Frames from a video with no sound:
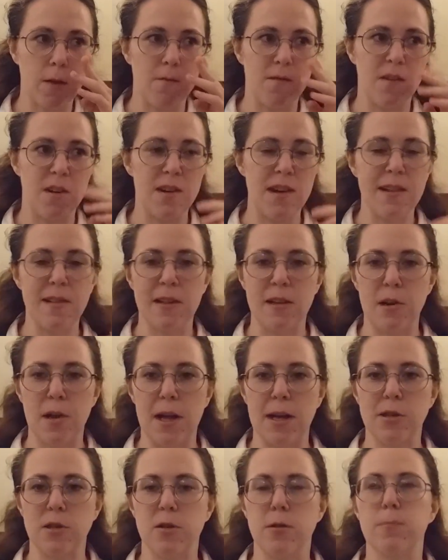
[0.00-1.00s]
vanilla
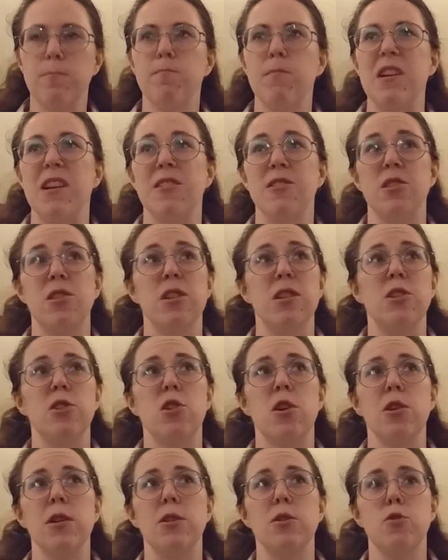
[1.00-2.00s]
next because it is
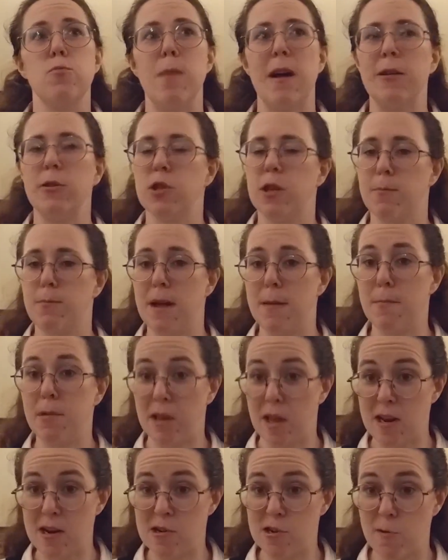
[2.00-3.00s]
starting to melt on my
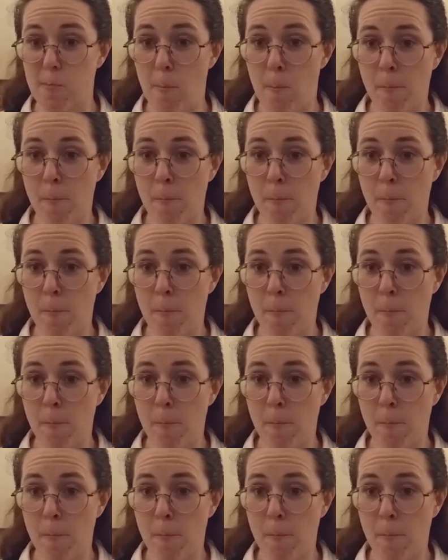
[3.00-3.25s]
plate.